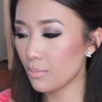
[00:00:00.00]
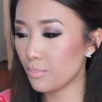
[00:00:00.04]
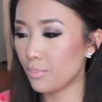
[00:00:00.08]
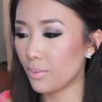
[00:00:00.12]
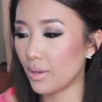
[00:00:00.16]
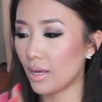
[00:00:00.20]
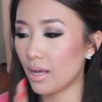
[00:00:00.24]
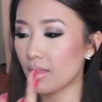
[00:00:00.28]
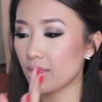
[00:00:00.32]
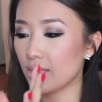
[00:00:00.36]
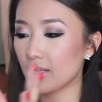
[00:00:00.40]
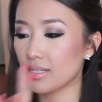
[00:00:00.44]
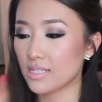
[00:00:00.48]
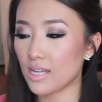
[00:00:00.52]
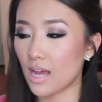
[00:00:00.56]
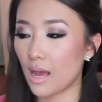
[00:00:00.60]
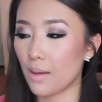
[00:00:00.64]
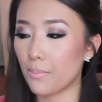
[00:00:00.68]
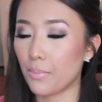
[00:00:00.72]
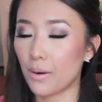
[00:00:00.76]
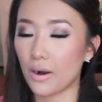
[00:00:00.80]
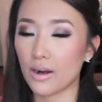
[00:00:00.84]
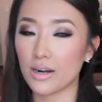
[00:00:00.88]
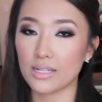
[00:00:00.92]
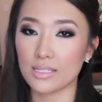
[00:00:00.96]
but the
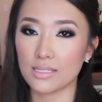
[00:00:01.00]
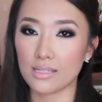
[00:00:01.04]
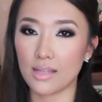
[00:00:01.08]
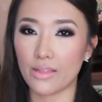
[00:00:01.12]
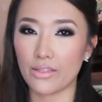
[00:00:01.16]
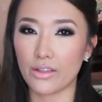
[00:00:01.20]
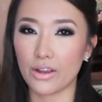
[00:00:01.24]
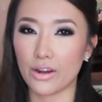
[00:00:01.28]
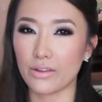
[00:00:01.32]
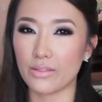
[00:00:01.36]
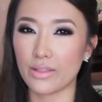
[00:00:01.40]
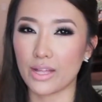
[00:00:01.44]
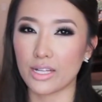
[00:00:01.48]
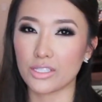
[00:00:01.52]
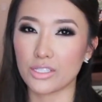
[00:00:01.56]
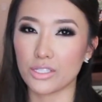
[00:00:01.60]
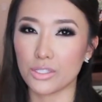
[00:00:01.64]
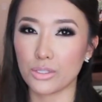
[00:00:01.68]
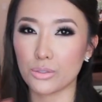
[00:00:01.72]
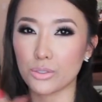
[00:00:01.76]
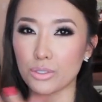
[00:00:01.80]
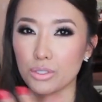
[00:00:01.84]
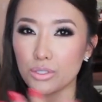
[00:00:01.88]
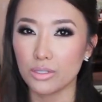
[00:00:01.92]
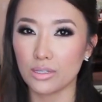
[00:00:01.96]
top part is leather and that's
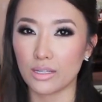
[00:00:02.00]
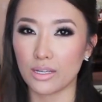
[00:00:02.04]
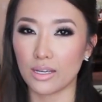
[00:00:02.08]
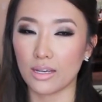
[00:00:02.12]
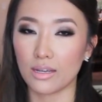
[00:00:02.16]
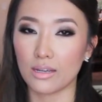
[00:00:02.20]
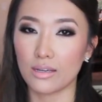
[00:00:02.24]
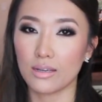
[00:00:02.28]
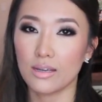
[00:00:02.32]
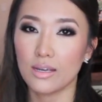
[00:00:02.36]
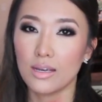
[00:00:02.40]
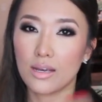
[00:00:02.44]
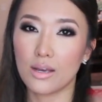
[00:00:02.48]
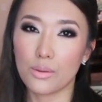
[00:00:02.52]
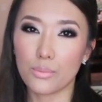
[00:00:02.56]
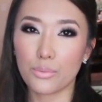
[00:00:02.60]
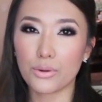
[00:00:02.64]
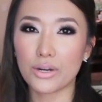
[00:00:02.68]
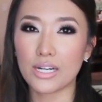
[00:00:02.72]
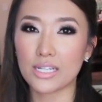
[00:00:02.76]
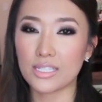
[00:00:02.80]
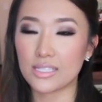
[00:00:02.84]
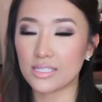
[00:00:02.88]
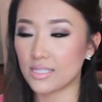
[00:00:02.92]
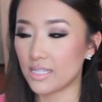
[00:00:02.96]
usually
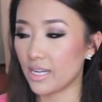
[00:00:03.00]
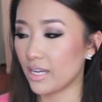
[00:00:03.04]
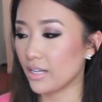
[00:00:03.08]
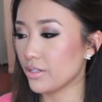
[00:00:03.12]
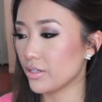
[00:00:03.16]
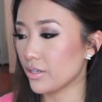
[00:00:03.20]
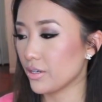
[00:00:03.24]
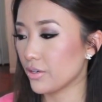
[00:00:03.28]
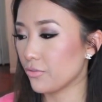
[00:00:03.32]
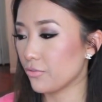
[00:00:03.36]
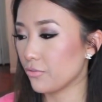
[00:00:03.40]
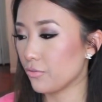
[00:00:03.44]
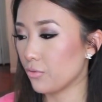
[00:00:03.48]
pretty standard